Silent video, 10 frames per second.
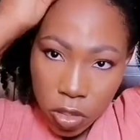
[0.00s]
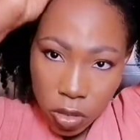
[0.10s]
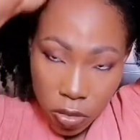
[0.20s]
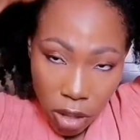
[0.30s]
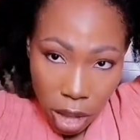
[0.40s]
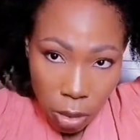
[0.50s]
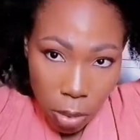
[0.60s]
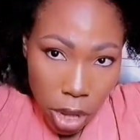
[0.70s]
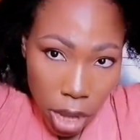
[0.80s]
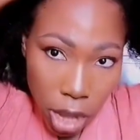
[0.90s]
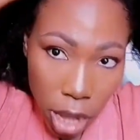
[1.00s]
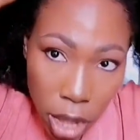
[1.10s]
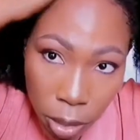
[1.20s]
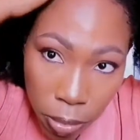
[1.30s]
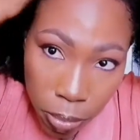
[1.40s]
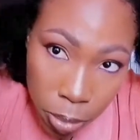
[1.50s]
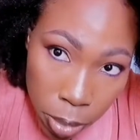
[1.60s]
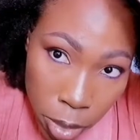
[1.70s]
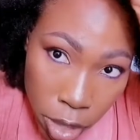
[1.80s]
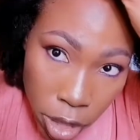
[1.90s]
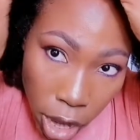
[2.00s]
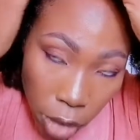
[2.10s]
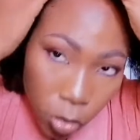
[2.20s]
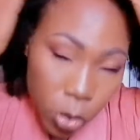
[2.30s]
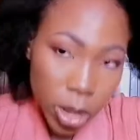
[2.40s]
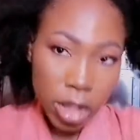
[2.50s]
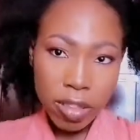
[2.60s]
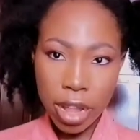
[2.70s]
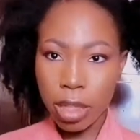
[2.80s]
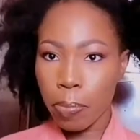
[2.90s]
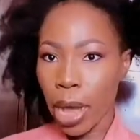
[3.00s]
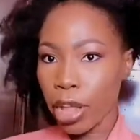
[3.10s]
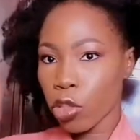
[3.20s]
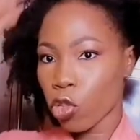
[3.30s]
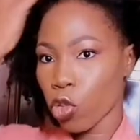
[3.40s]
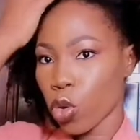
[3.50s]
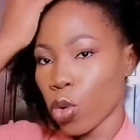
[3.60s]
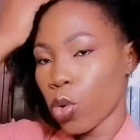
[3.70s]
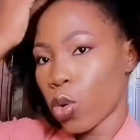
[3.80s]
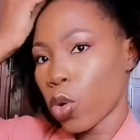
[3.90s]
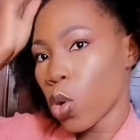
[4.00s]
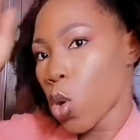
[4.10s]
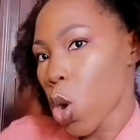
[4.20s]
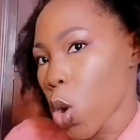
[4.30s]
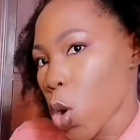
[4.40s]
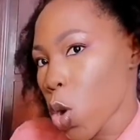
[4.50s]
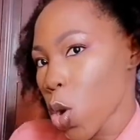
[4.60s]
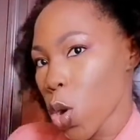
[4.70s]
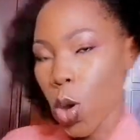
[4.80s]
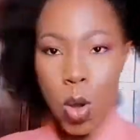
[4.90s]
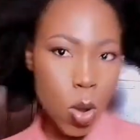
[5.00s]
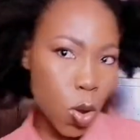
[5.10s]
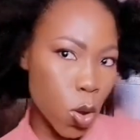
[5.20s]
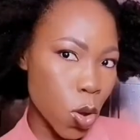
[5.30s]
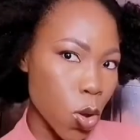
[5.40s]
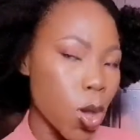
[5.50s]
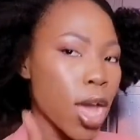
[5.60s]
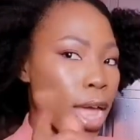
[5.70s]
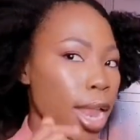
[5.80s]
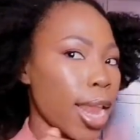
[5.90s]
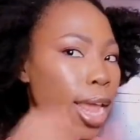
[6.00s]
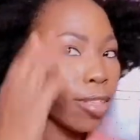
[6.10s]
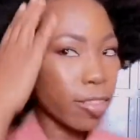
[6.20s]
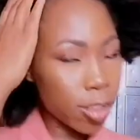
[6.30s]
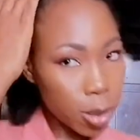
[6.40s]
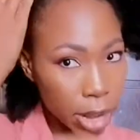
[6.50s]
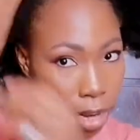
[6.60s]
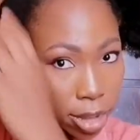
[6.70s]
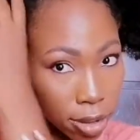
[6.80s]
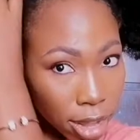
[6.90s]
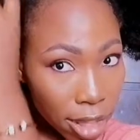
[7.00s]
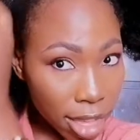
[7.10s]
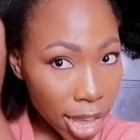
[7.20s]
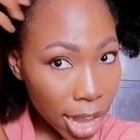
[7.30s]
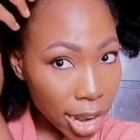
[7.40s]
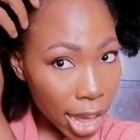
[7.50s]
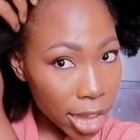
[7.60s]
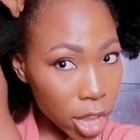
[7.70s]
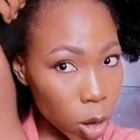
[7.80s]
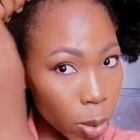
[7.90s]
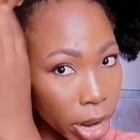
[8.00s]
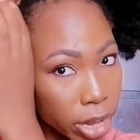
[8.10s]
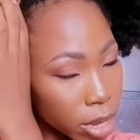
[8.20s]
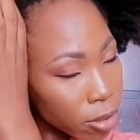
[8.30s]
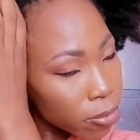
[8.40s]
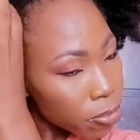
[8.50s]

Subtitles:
So that way I've created the Bantu. Ooh, let's do it. I think I like it already.